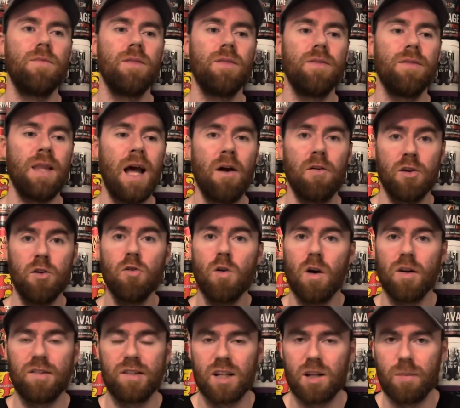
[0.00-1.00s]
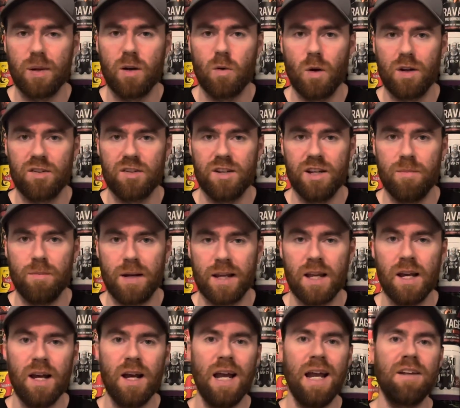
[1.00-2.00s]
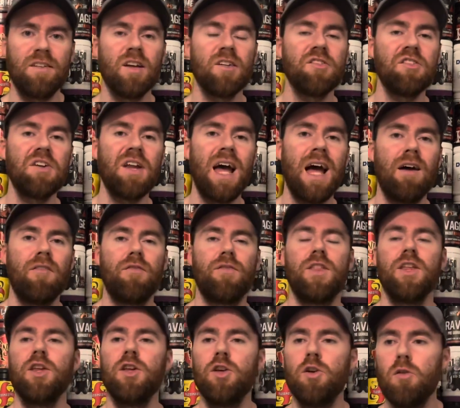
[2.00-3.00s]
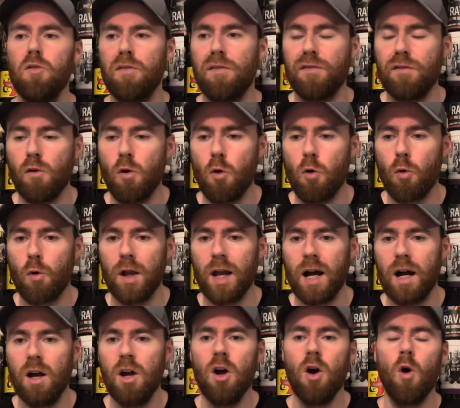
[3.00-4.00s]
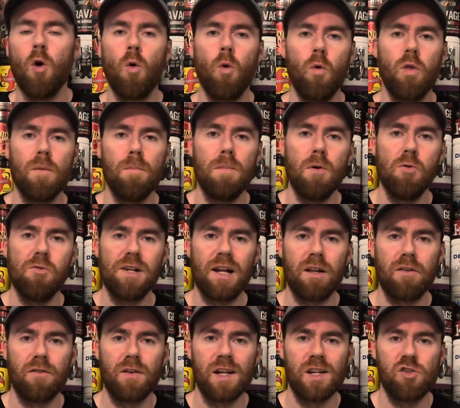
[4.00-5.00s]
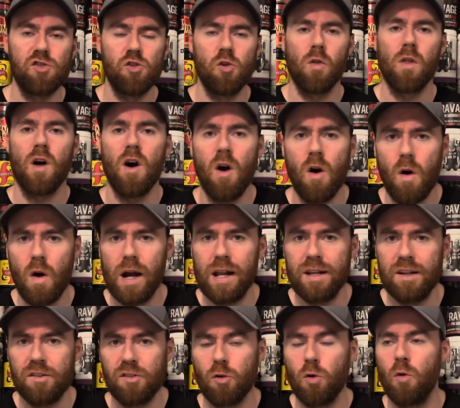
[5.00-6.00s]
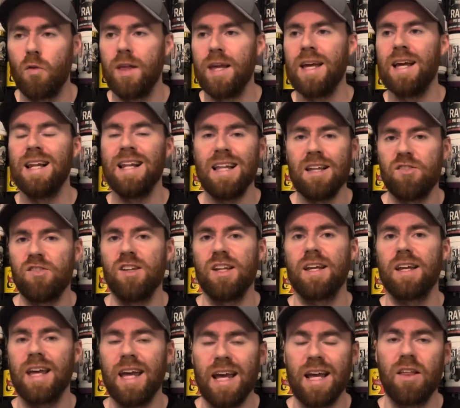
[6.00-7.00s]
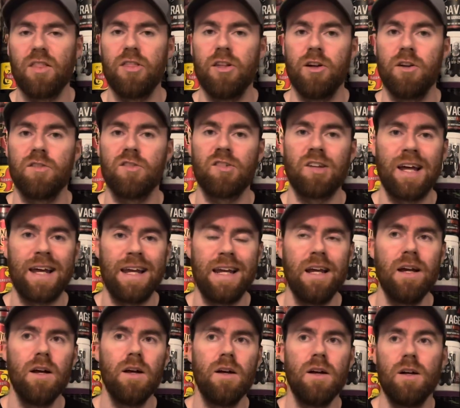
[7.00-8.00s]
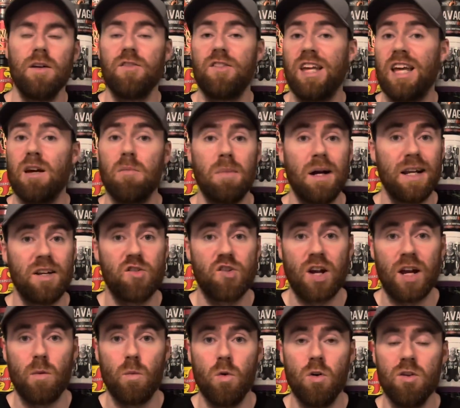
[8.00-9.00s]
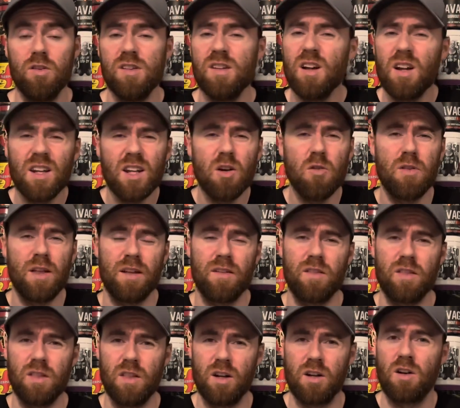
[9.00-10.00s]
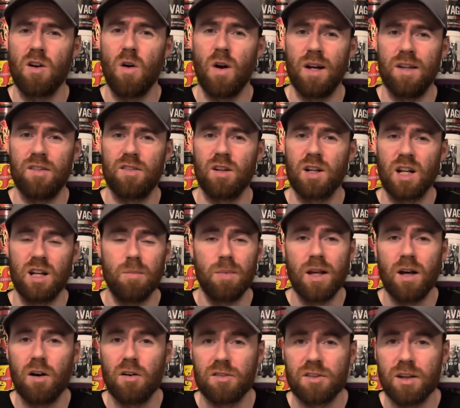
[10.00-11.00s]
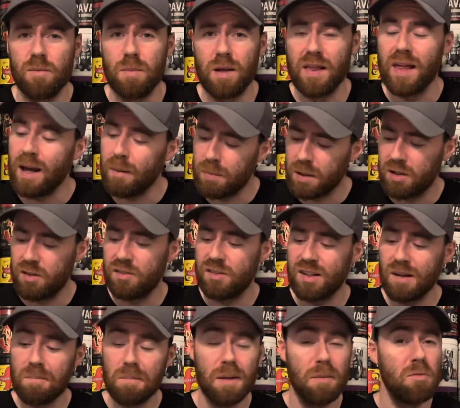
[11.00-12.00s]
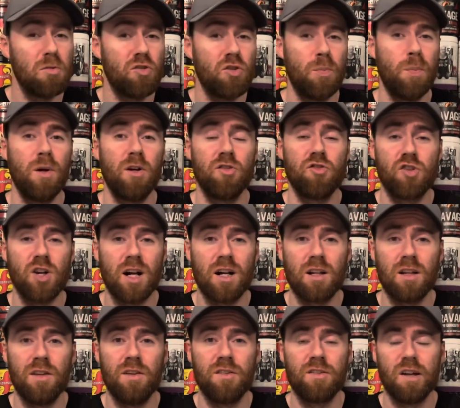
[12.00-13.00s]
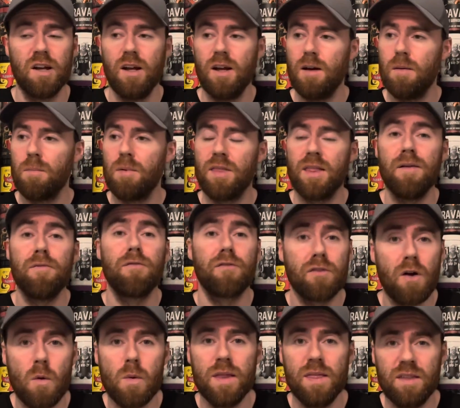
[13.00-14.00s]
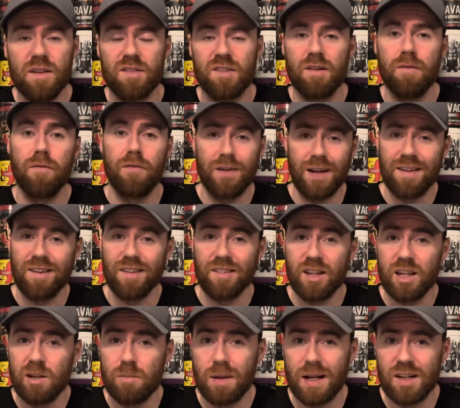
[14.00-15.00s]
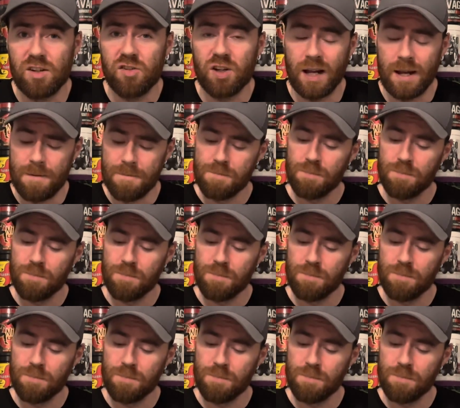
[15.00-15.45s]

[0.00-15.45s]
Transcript: Now you guys are going to be questioning me. It doesn't have the euphoria or the mood elevation or the highness or the illicit kick that, say, DMHA would. Now I know that guys are going to be asking me that, because some people to put Jugglins but then throw in the synthetic DMHA.